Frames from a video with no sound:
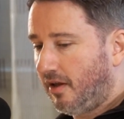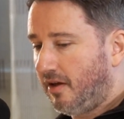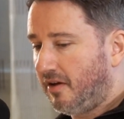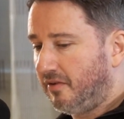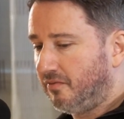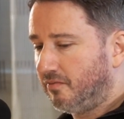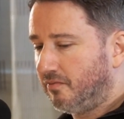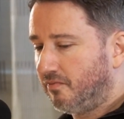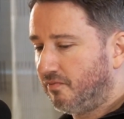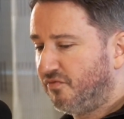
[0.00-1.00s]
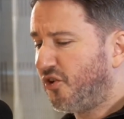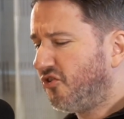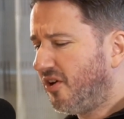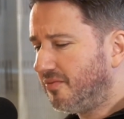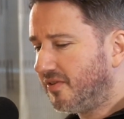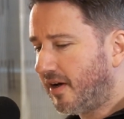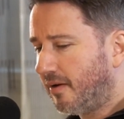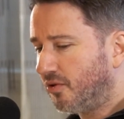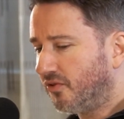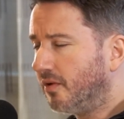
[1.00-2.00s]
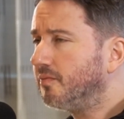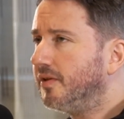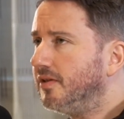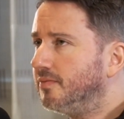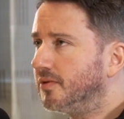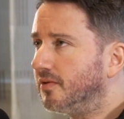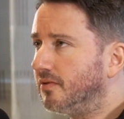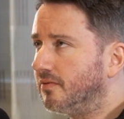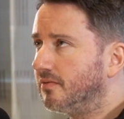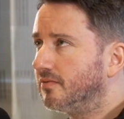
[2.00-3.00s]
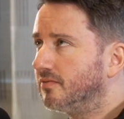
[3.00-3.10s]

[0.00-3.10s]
And for some time, some people